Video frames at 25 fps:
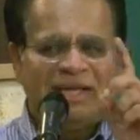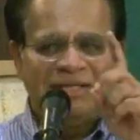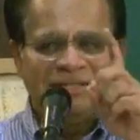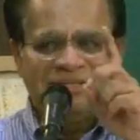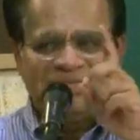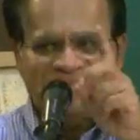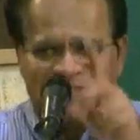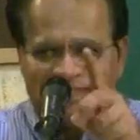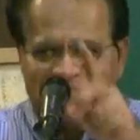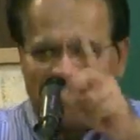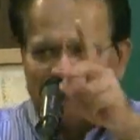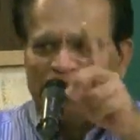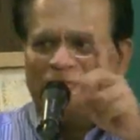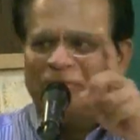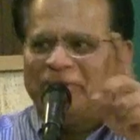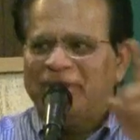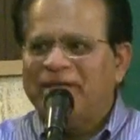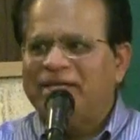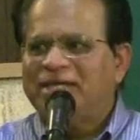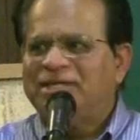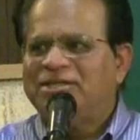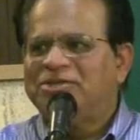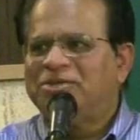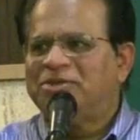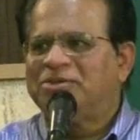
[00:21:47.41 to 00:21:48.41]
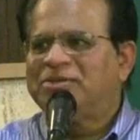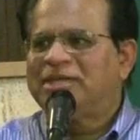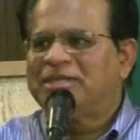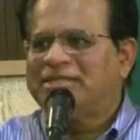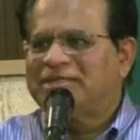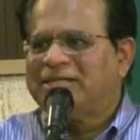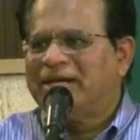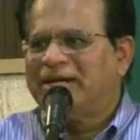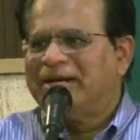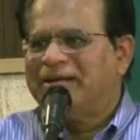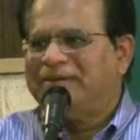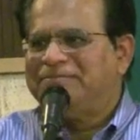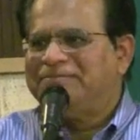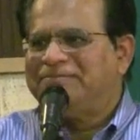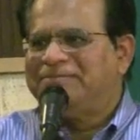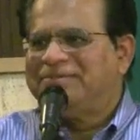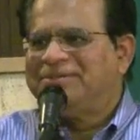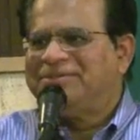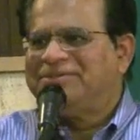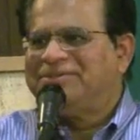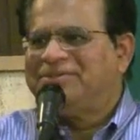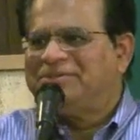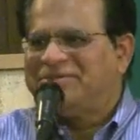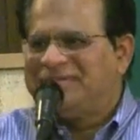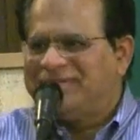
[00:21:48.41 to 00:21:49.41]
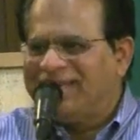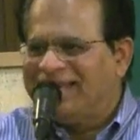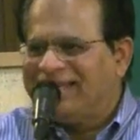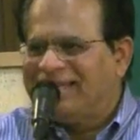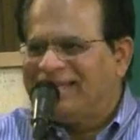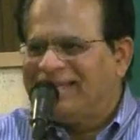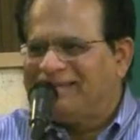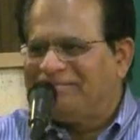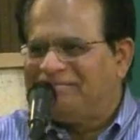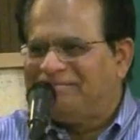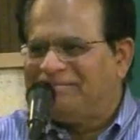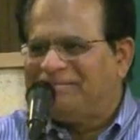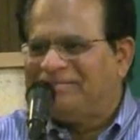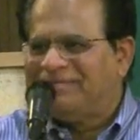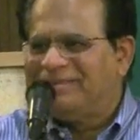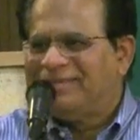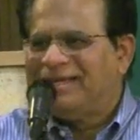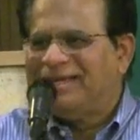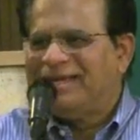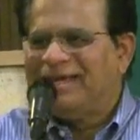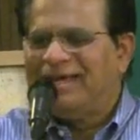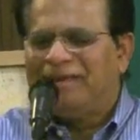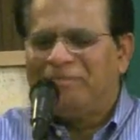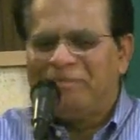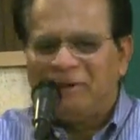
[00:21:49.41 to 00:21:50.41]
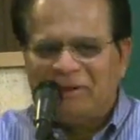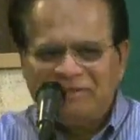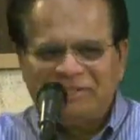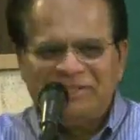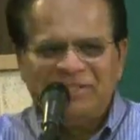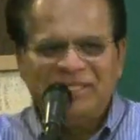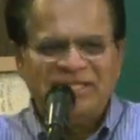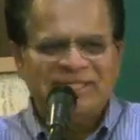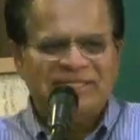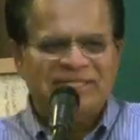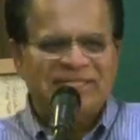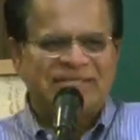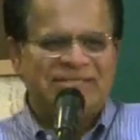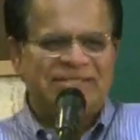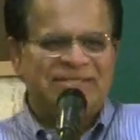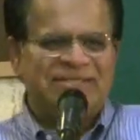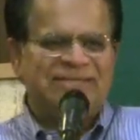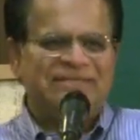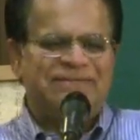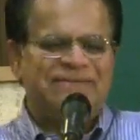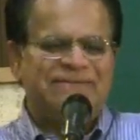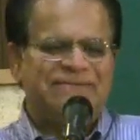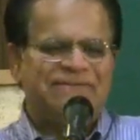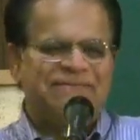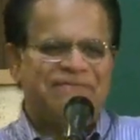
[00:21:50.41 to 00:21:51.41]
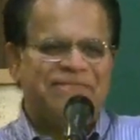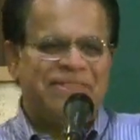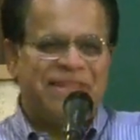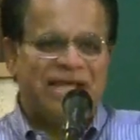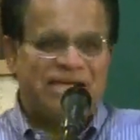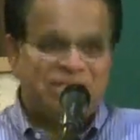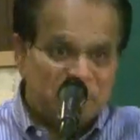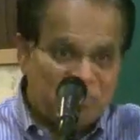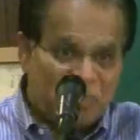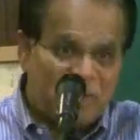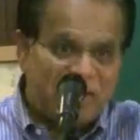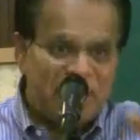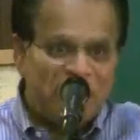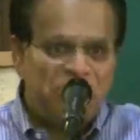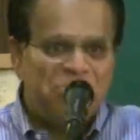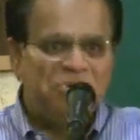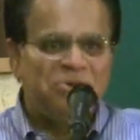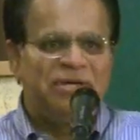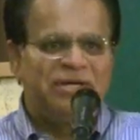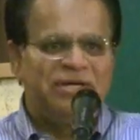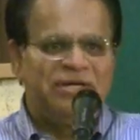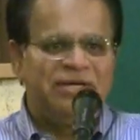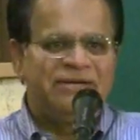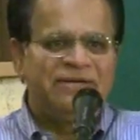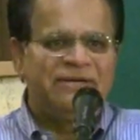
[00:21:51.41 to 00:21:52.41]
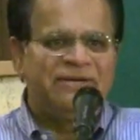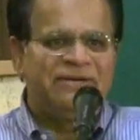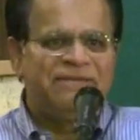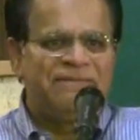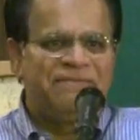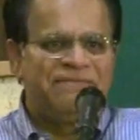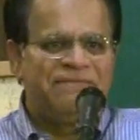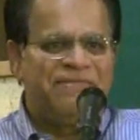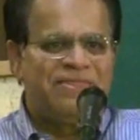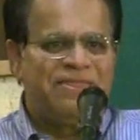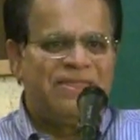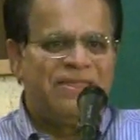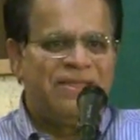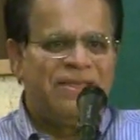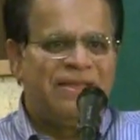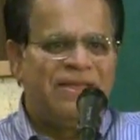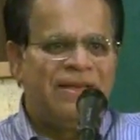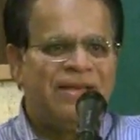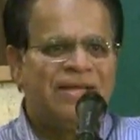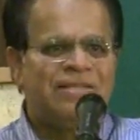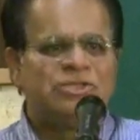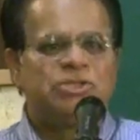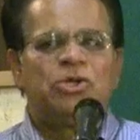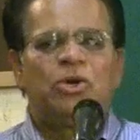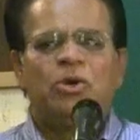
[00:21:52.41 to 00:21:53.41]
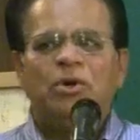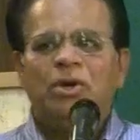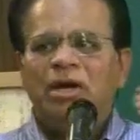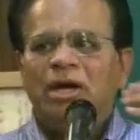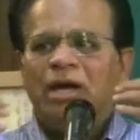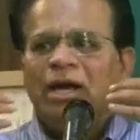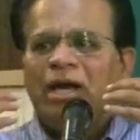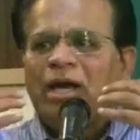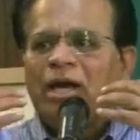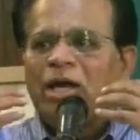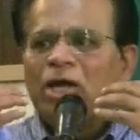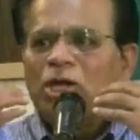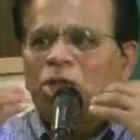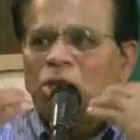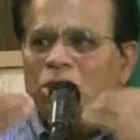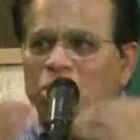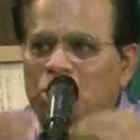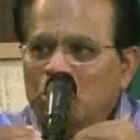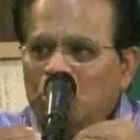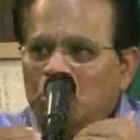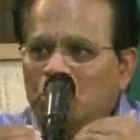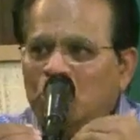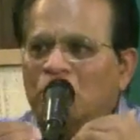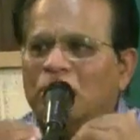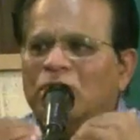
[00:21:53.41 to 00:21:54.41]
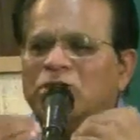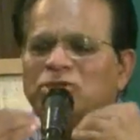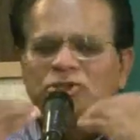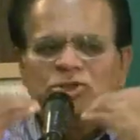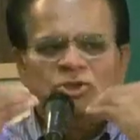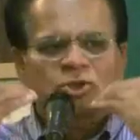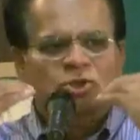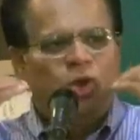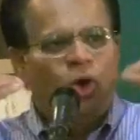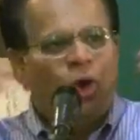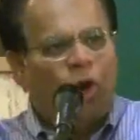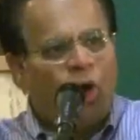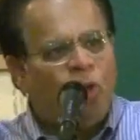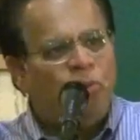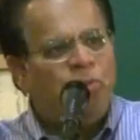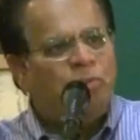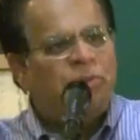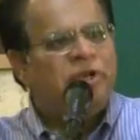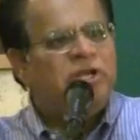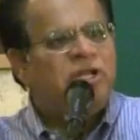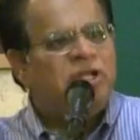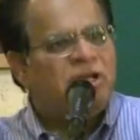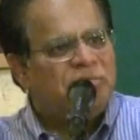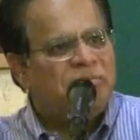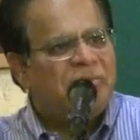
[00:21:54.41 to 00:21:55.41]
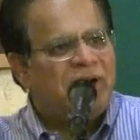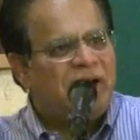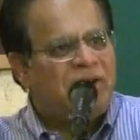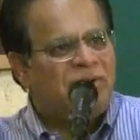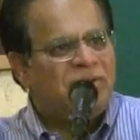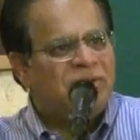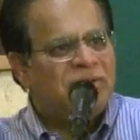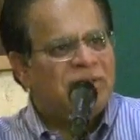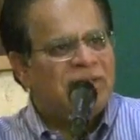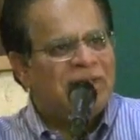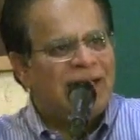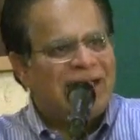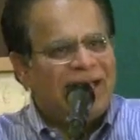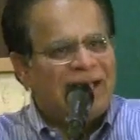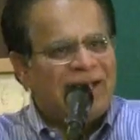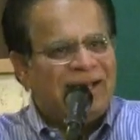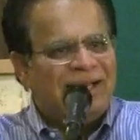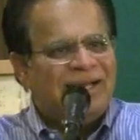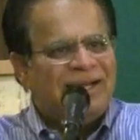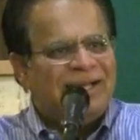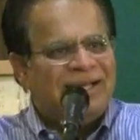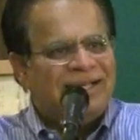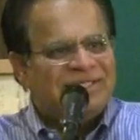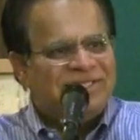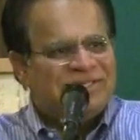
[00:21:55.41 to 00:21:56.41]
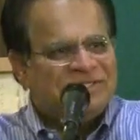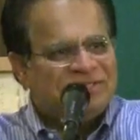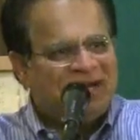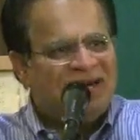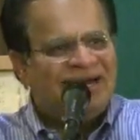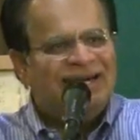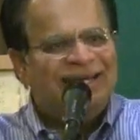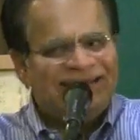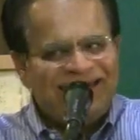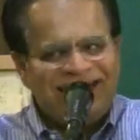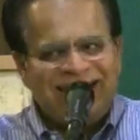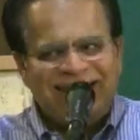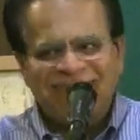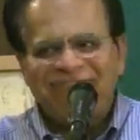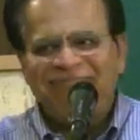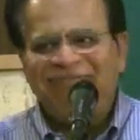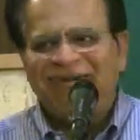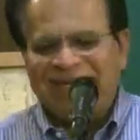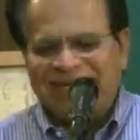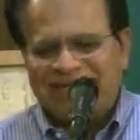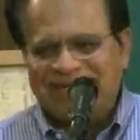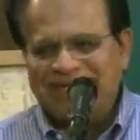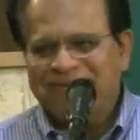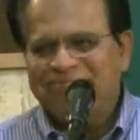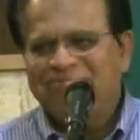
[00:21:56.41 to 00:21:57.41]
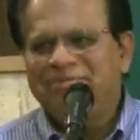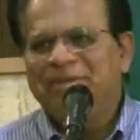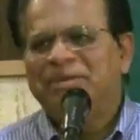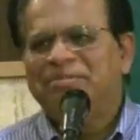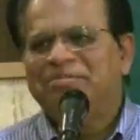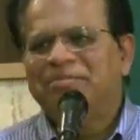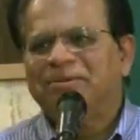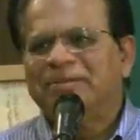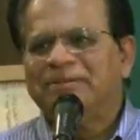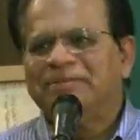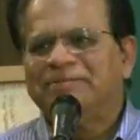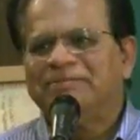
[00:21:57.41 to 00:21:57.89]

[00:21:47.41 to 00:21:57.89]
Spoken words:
Somebody took the time to tell them about Jesus. That's why you are here. So you should open your mouth and start inviting people.